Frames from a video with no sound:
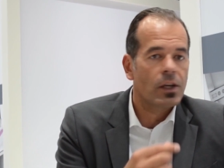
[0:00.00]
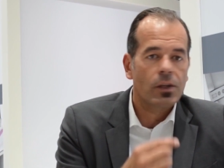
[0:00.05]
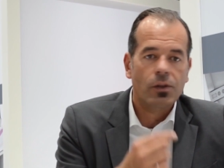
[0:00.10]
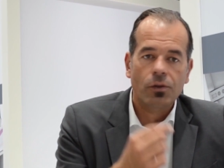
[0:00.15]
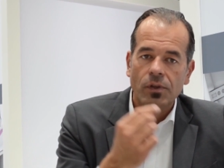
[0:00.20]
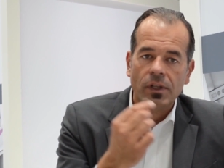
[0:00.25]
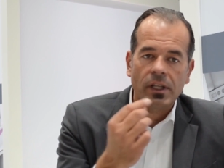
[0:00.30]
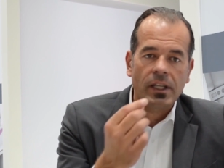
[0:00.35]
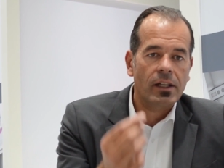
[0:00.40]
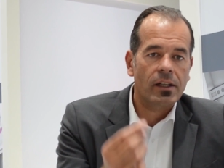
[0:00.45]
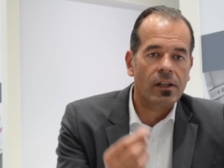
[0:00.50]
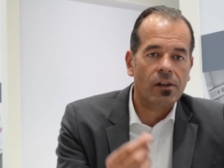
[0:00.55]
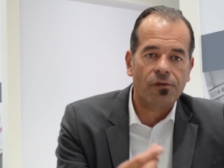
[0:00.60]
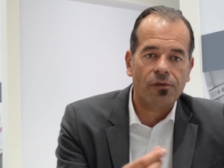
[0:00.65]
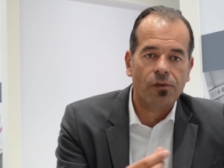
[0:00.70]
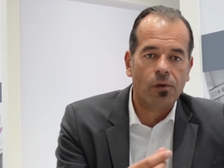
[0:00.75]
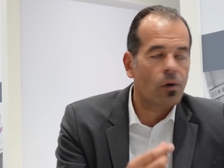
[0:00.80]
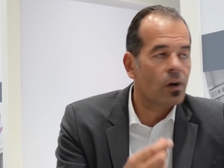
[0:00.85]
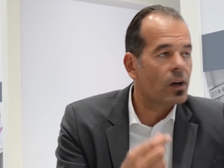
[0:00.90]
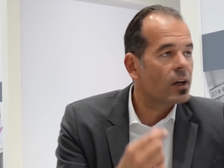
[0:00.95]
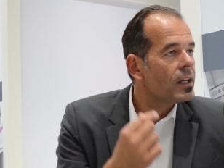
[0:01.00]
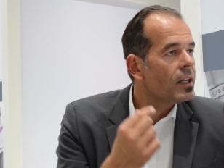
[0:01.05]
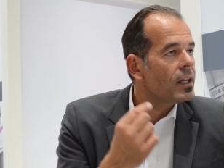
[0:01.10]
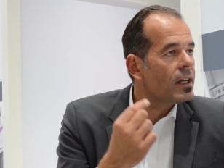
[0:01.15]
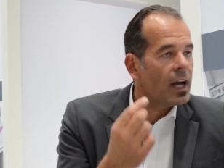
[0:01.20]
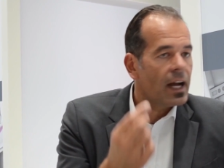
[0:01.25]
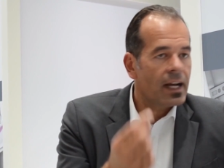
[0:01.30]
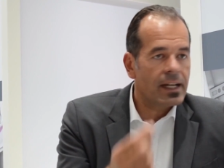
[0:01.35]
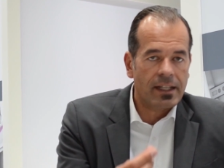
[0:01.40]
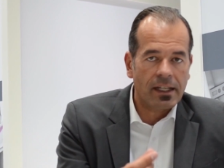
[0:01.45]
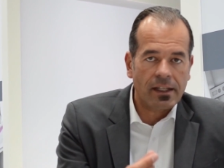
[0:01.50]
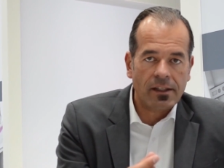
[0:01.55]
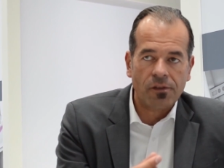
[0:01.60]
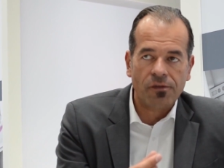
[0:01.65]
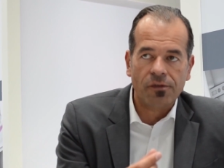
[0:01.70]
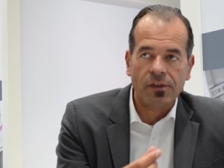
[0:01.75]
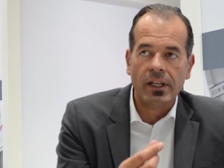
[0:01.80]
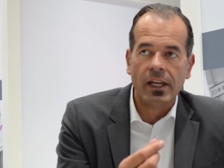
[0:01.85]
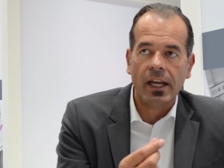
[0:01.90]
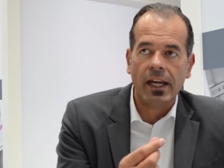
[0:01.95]
You need it for
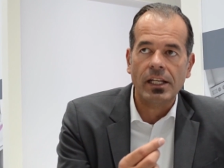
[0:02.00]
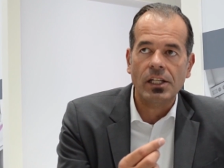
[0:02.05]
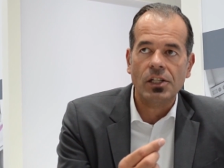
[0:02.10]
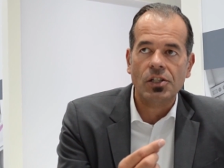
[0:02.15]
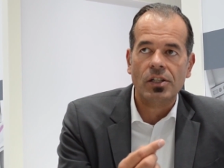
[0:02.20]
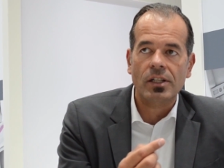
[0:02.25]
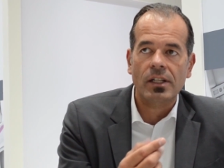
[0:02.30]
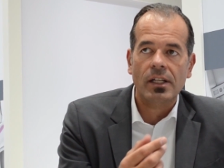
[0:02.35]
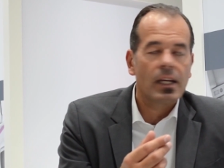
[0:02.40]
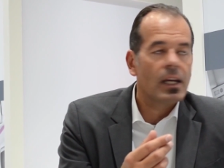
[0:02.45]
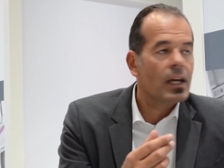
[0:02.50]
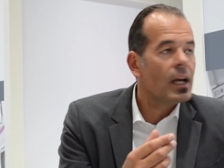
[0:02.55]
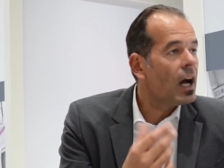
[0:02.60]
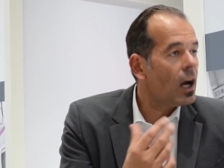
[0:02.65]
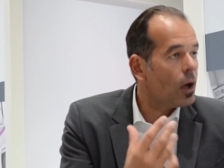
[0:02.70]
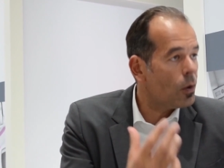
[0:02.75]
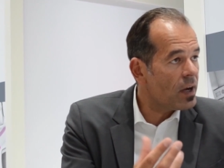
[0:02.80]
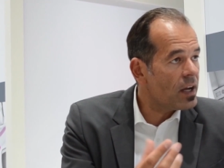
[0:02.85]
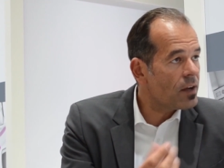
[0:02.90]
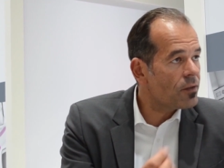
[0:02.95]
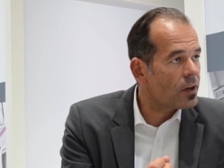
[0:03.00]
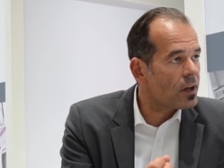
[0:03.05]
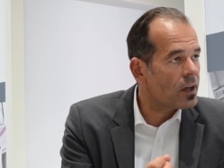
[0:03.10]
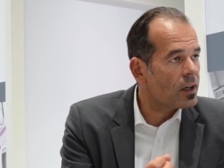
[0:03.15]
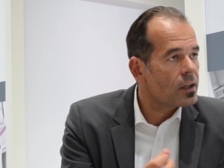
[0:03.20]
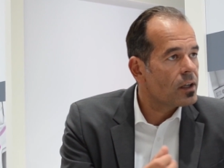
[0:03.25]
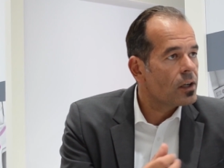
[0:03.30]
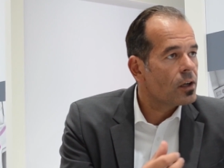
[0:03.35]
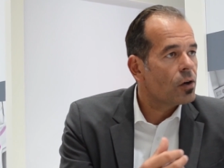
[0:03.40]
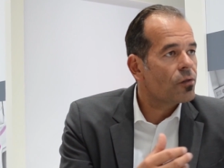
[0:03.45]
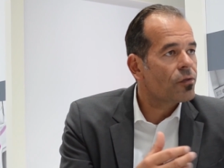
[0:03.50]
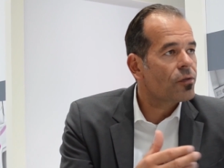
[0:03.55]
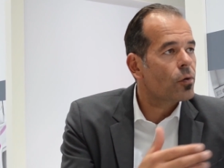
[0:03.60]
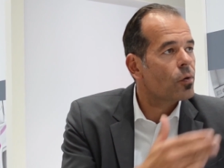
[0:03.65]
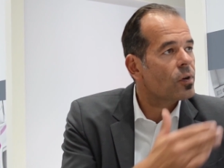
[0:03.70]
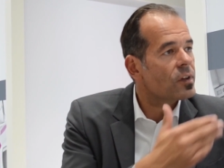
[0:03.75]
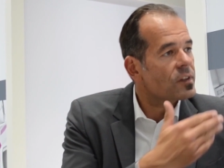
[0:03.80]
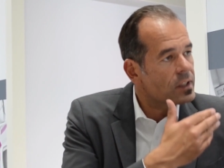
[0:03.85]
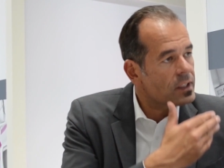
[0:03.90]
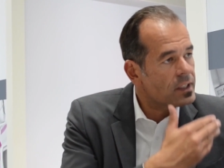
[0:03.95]
identification. However, of
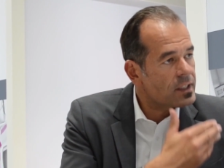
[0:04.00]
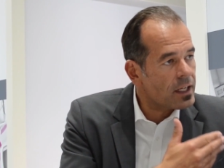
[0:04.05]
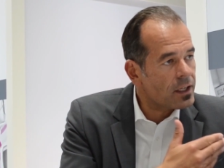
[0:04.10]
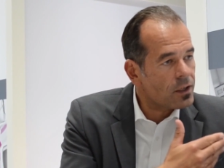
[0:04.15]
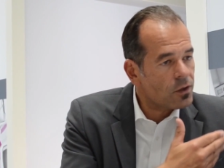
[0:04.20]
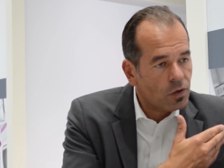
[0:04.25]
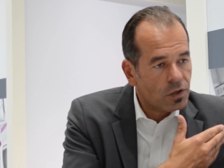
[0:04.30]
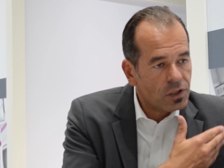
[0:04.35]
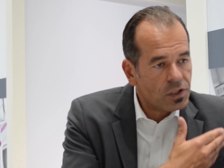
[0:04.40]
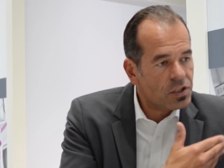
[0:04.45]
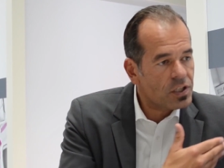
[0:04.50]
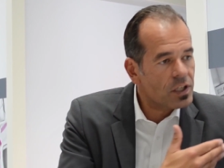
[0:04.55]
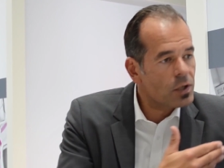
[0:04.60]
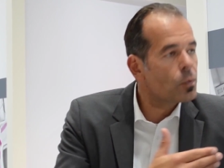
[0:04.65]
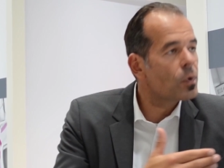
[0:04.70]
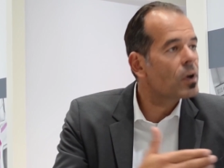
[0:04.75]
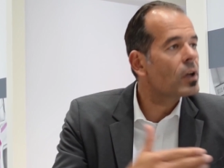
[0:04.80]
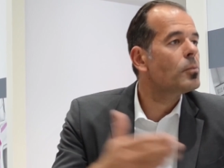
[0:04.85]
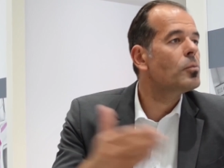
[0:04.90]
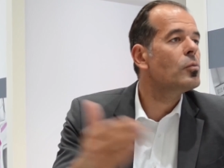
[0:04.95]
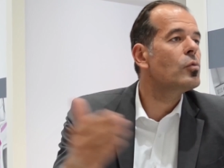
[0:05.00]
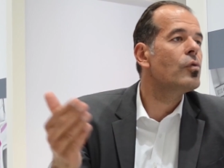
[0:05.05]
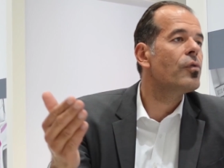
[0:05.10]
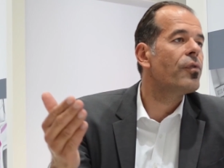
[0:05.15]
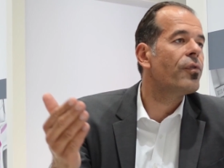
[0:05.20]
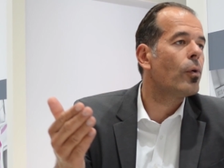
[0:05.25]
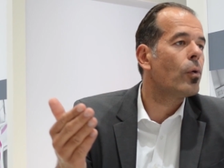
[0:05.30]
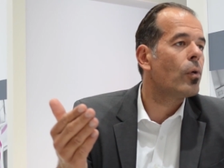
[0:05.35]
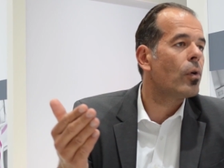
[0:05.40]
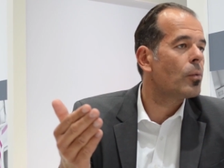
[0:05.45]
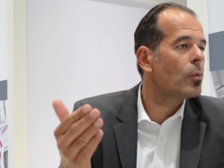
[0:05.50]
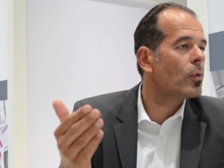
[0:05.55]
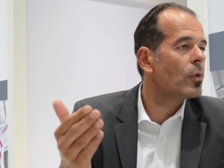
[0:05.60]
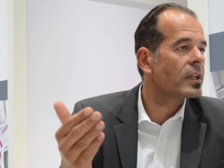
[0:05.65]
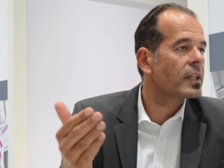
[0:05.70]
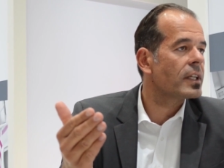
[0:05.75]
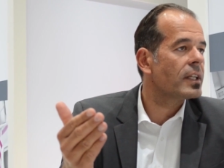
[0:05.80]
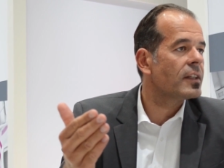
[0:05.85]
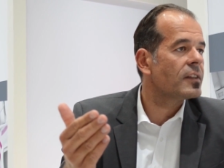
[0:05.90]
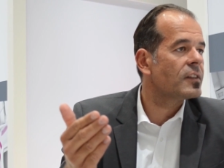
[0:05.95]
course, the technology will move forward
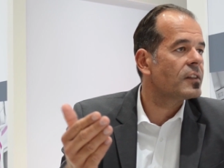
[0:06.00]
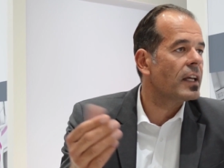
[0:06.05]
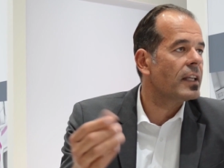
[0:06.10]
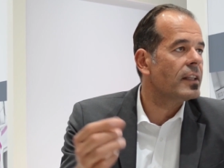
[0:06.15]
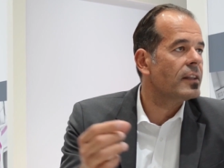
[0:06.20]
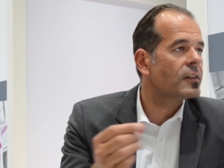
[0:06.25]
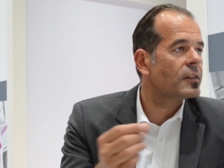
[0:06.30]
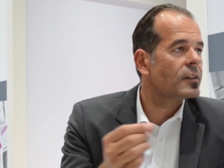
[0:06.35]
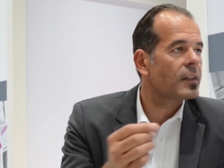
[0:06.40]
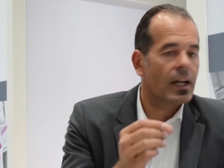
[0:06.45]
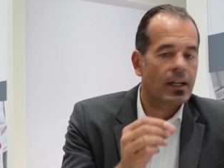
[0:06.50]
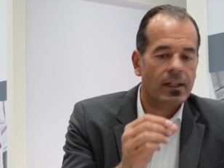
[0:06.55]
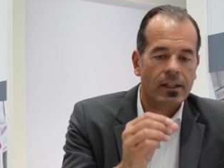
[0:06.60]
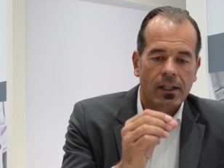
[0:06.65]
in the sense that